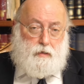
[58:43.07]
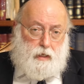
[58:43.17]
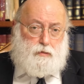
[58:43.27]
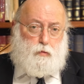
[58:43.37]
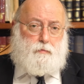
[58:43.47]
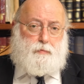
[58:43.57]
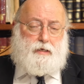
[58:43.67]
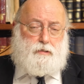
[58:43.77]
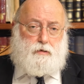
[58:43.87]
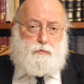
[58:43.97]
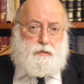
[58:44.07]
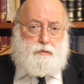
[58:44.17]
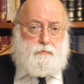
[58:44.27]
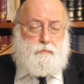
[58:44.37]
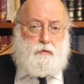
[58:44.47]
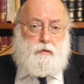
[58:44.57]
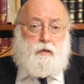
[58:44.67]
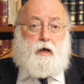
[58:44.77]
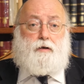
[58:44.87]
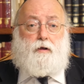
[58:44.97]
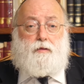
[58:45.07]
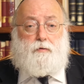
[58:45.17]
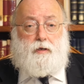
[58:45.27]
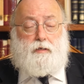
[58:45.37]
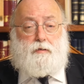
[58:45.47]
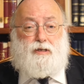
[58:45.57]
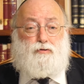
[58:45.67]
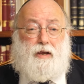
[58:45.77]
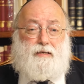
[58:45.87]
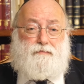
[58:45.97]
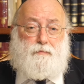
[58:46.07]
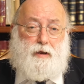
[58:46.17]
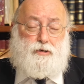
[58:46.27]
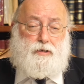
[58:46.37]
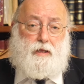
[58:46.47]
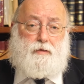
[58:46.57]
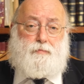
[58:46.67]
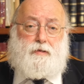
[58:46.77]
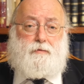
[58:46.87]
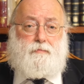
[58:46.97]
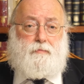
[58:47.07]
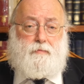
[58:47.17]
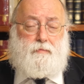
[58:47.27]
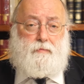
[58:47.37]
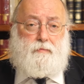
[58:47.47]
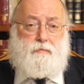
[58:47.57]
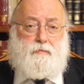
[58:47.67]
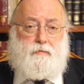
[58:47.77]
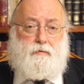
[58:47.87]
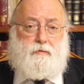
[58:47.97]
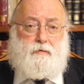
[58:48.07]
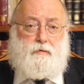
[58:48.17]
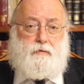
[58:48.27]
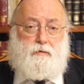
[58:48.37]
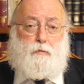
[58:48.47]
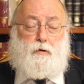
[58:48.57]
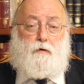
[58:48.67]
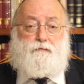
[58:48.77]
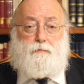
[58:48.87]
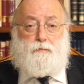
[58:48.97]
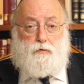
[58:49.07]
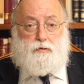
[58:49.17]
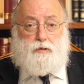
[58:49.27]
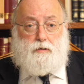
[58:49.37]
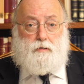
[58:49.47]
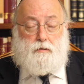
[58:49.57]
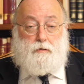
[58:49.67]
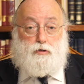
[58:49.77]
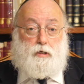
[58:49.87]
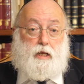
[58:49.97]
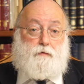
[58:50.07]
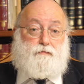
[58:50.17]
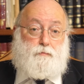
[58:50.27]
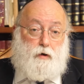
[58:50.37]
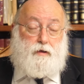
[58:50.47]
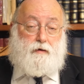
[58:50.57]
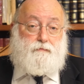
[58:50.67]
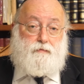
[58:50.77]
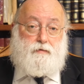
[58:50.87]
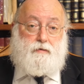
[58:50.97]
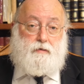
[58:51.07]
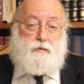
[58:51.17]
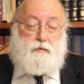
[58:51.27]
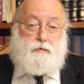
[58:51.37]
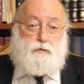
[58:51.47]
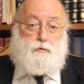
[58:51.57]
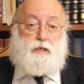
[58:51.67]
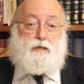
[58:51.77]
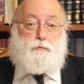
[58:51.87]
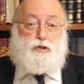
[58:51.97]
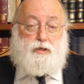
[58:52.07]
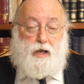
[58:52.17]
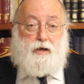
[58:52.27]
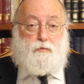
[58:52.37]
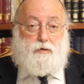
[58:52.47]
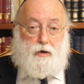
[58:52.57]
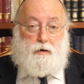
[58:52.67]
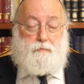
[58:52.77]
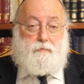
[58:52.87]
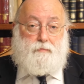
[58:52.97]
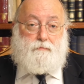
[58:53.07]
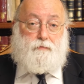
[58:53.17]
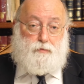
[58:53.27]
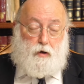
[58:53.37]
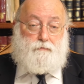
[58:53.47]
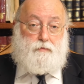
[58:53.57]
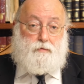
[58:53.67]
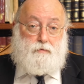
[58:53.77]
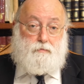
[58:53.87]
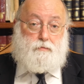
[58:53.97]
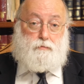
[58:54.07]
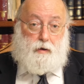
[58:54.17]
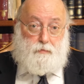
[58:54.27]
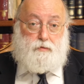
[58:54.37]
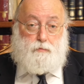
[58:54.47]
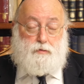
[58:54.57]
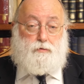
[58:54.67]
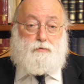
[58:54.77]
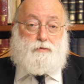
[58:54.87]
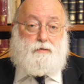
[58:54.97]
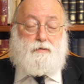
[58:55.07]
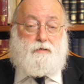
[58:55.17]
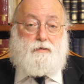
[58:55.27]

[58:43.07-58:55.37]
That's one basic reason. Another is the transformation element. You know, we know from Rus, she came from Moav, So it says Mashiach will come from David, whose grandmother was Rus.